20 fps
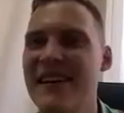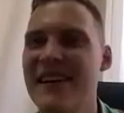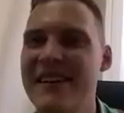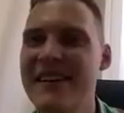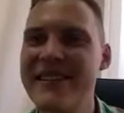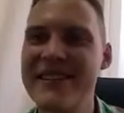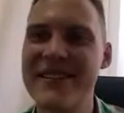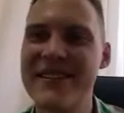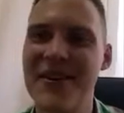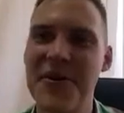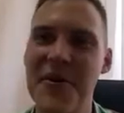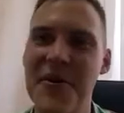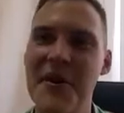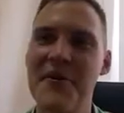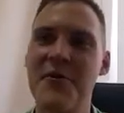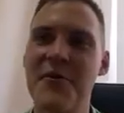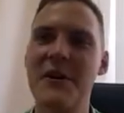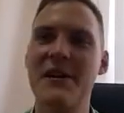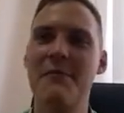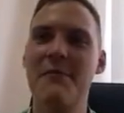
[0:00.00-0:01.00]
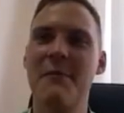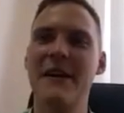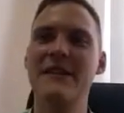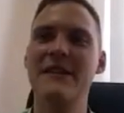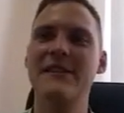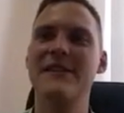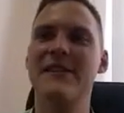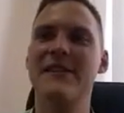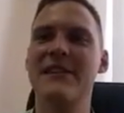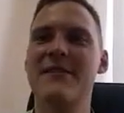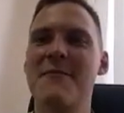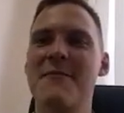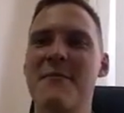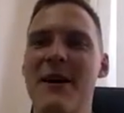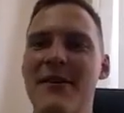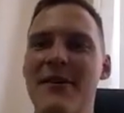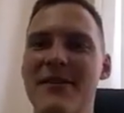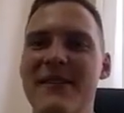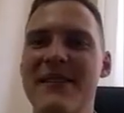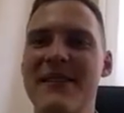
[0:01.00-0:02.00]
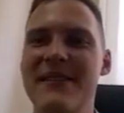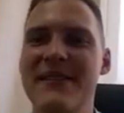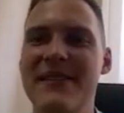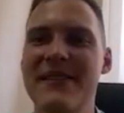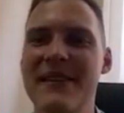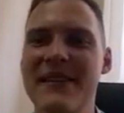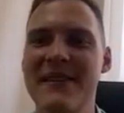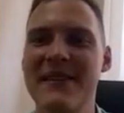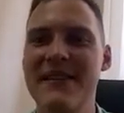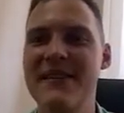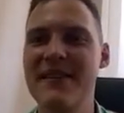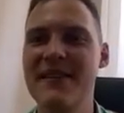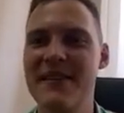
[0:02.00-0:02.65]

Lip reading: So you are really passionate about Indian,